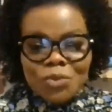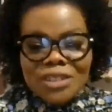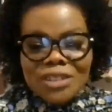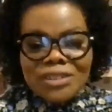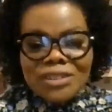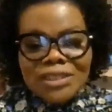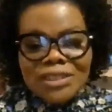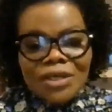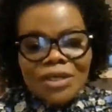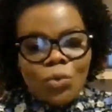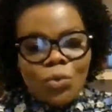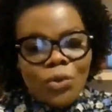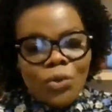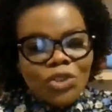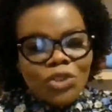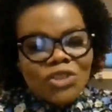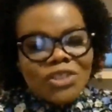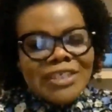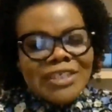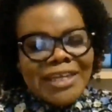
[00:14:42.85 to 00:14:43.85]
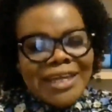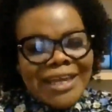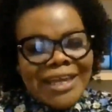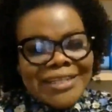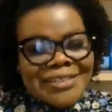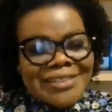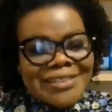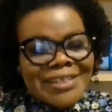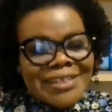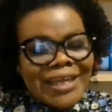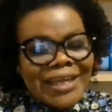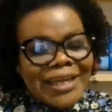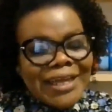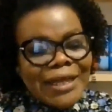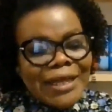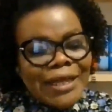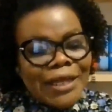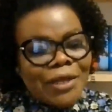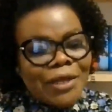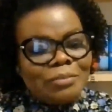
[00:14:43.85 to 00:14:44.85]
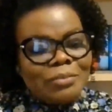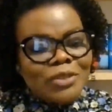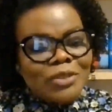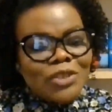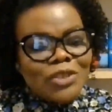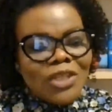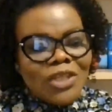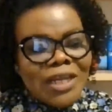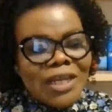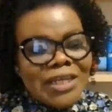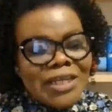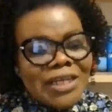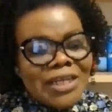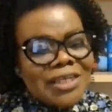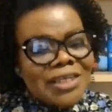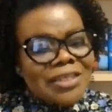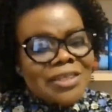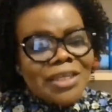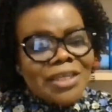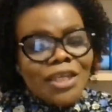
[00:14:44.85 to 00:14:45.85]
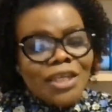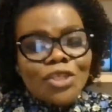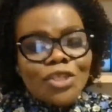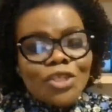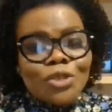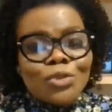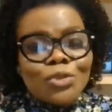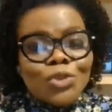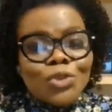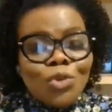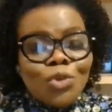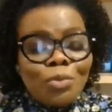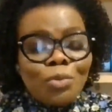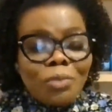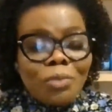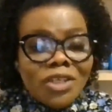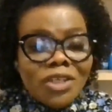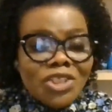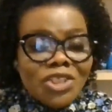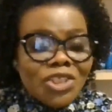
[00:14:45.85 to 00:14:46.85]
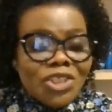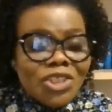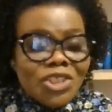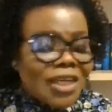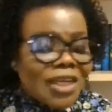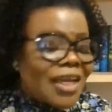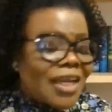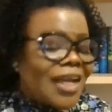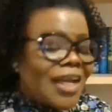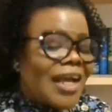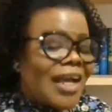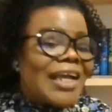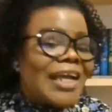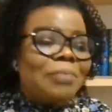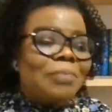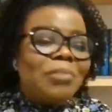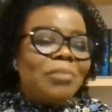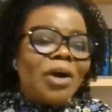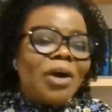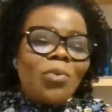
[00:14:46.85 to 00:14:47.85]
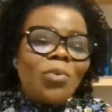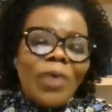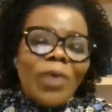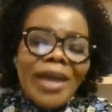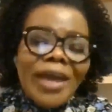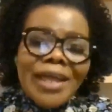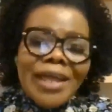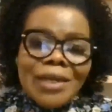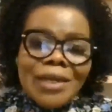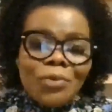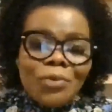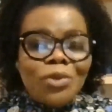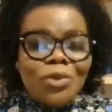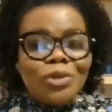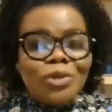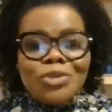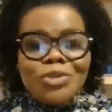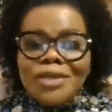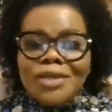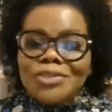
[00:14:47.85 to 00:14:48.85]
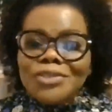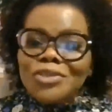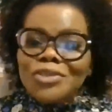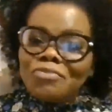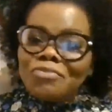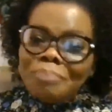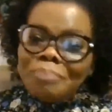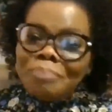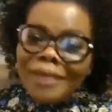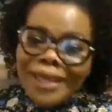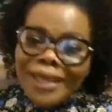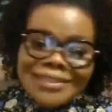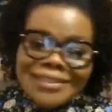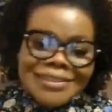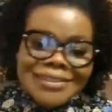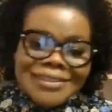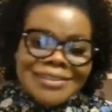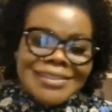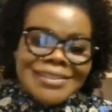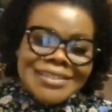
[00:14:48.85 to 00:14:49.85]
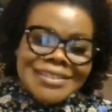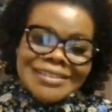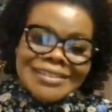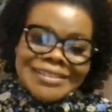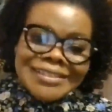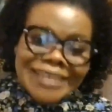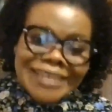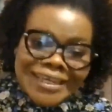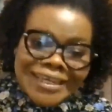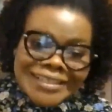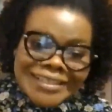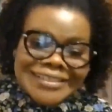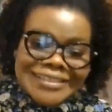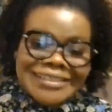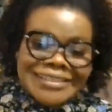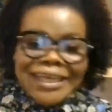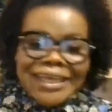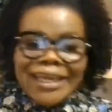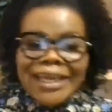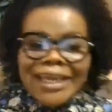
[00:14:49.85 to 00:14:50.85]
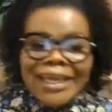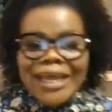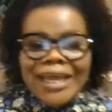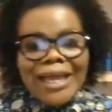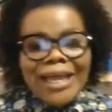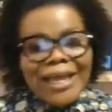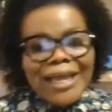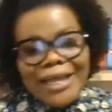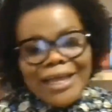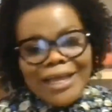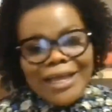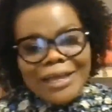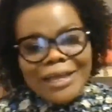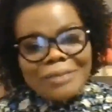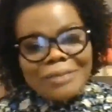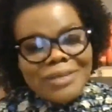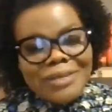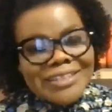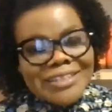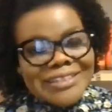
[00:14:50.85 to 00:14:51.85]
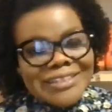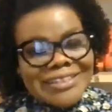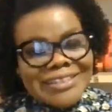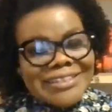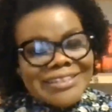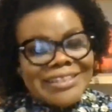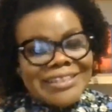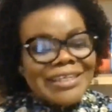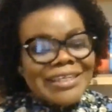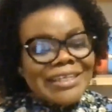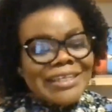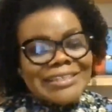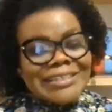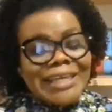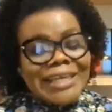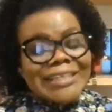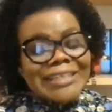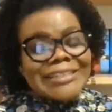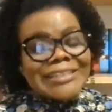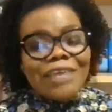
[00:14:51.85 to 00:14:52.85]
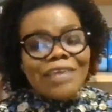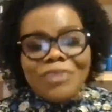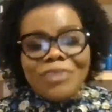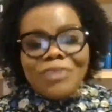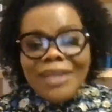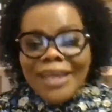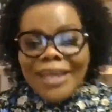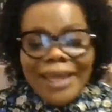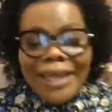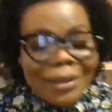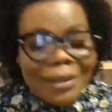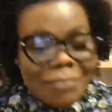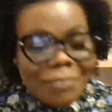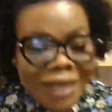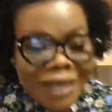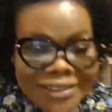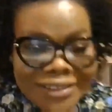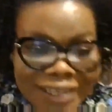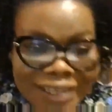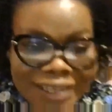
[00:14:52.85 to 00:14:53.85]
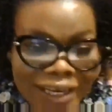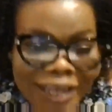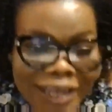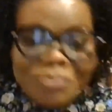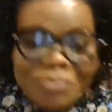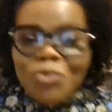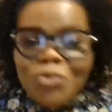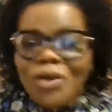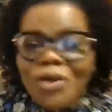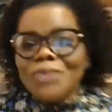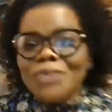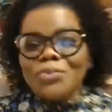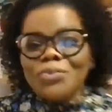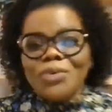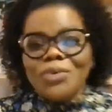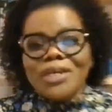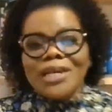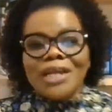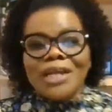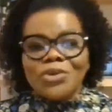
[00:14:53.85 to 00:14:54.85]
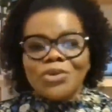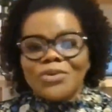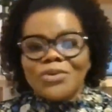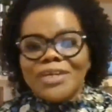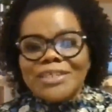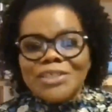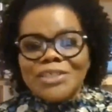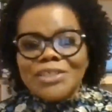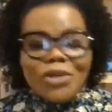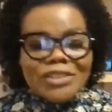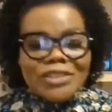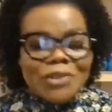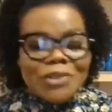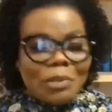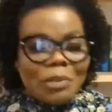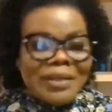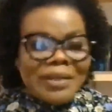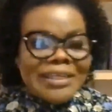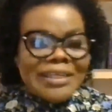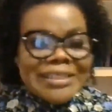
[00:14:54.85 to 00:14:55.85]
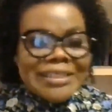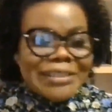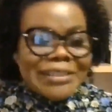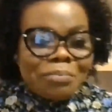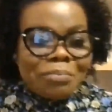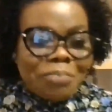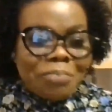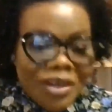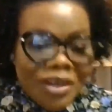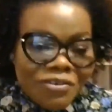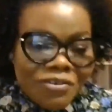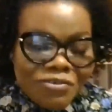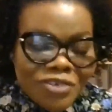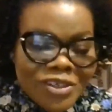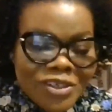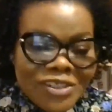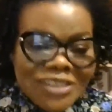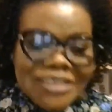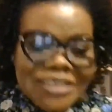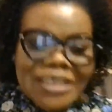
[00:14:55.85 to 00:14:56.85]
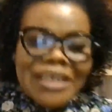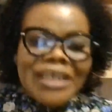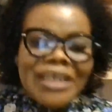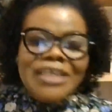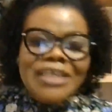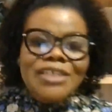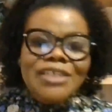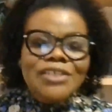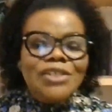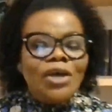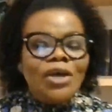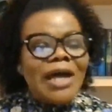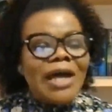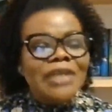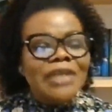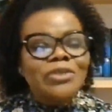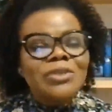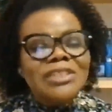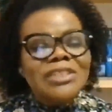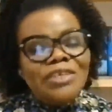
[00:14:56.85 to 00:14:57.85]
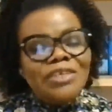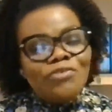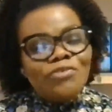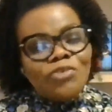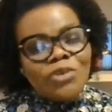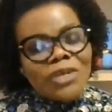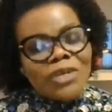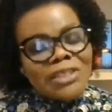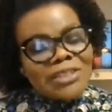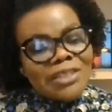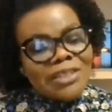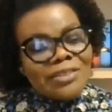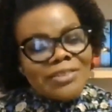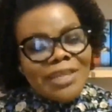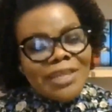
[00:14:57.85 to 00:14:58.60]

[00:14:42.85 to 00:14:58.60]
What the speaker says: We can take question and answer. Mrs. Olaye, thank you so much. I am aware that we got you out of bed. She's in the States. It's like 7 a.m. at time when we had already gotten up and eaten breakfast. So I don't take it for granted.